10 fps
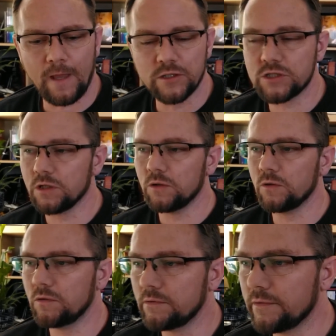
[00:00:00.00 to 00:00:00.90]

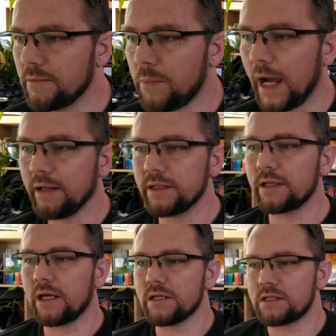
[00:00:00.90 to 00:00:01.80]
So
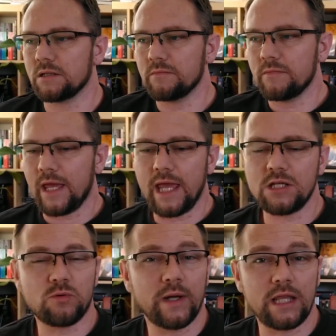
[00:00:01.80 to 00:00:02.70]
Pilot Custom
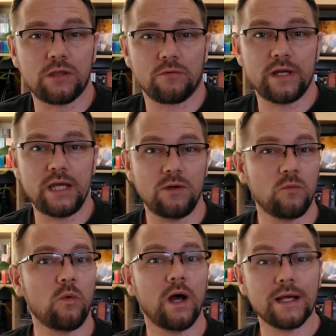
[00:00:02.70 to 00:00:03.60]
823
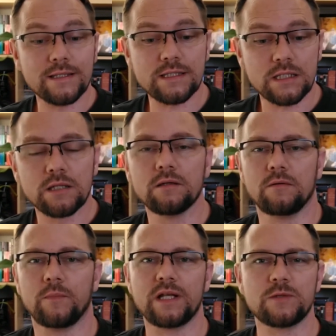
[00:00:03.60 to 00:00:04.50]
was,
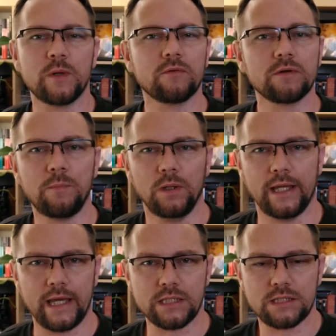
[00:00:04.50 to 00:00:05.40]
but it's been
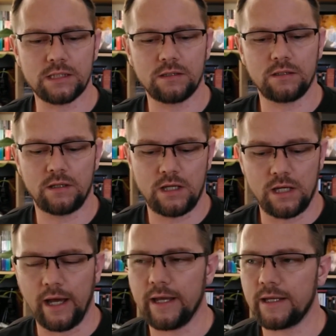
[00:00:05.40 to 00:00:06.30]
replaced.
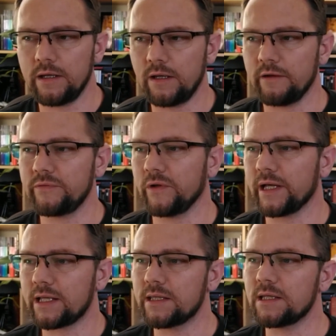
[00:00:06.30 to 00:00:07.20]
I feel
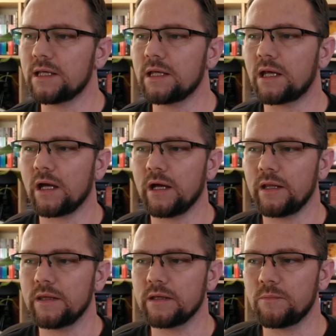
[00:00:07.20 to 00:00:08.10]
like the
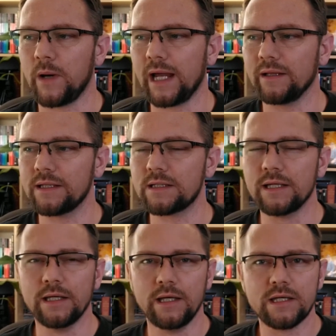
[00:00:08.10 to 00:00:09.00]
Pilot
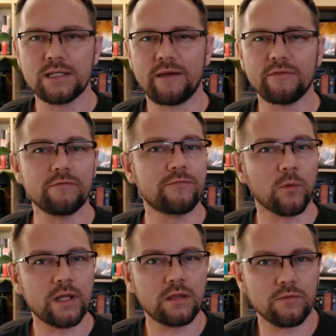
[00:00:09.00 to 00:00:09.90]

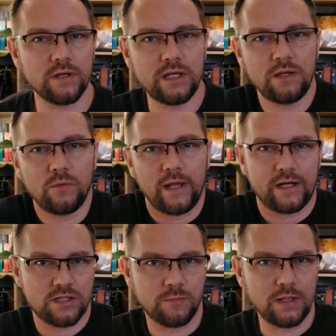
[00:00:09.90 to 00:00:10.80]
743 will
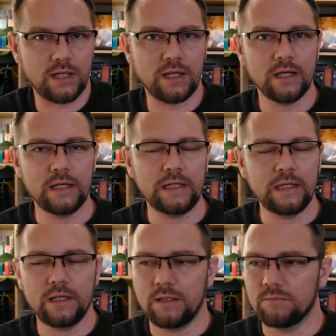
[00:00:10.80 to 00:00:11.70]
actually be
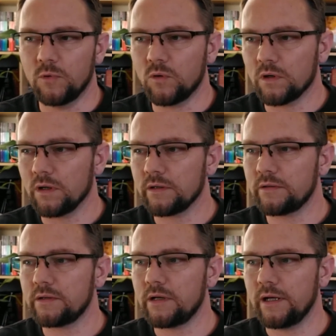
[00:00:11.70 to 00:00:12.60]

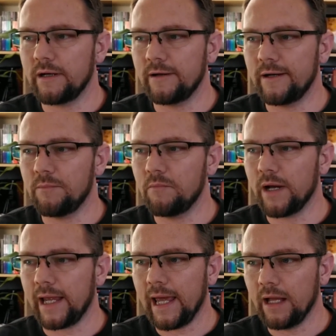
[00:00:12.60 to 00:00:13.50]
more up
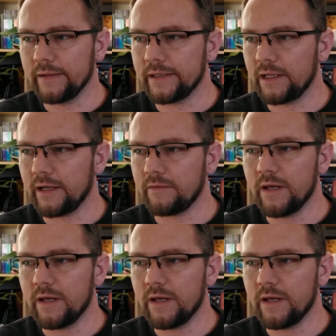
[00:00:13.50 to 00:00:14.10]
my alley.